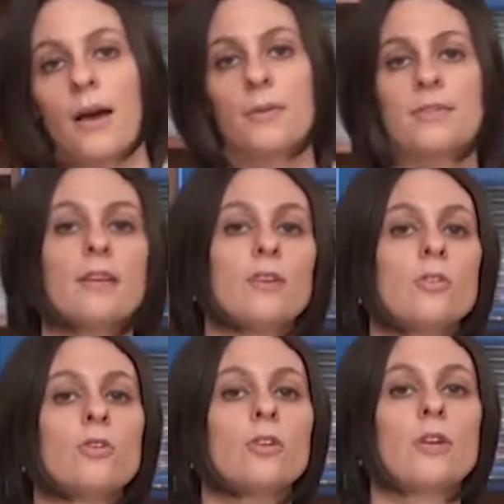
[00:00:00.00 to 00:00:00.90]
I would say if
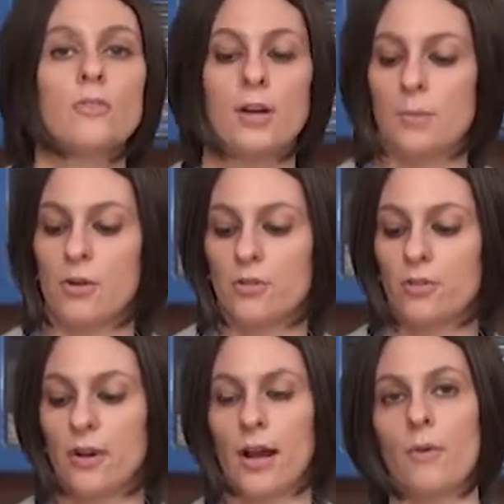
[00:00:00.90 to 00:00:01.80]
you're looking for how much to
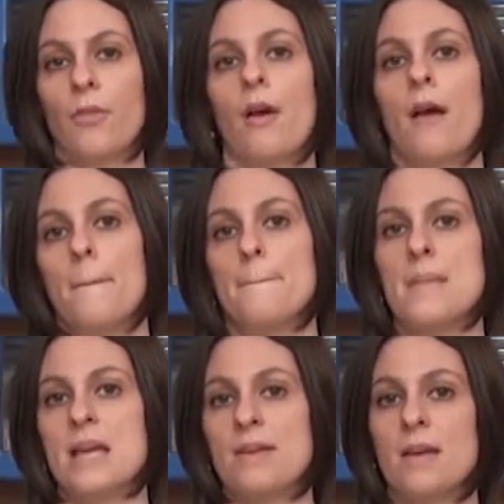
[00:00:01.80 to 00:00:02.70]
start out with,
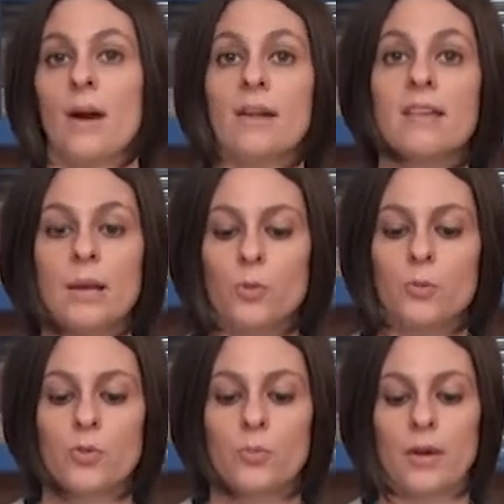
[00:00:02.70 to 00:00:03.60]
maybe about 1
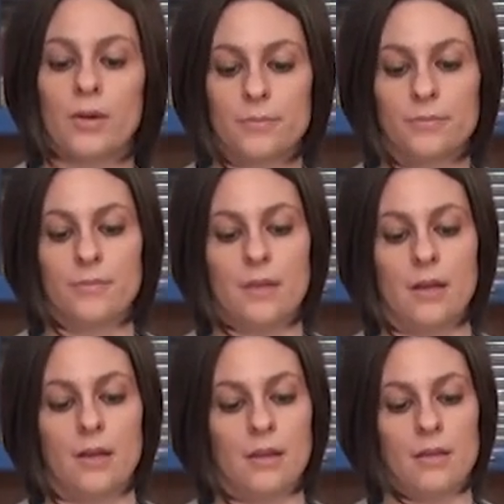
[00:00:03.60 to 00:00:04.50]
tablespoon of butter.
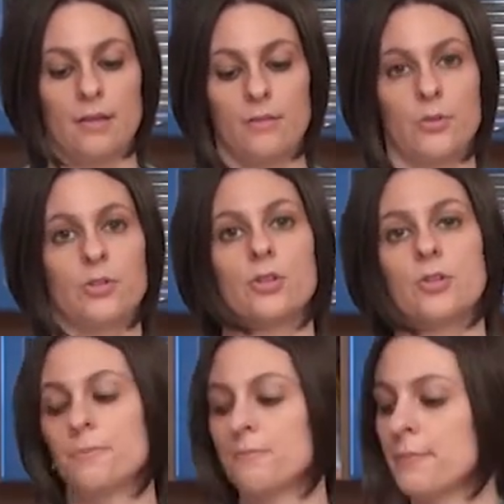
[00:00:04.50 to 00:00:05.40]
And that's what you can do.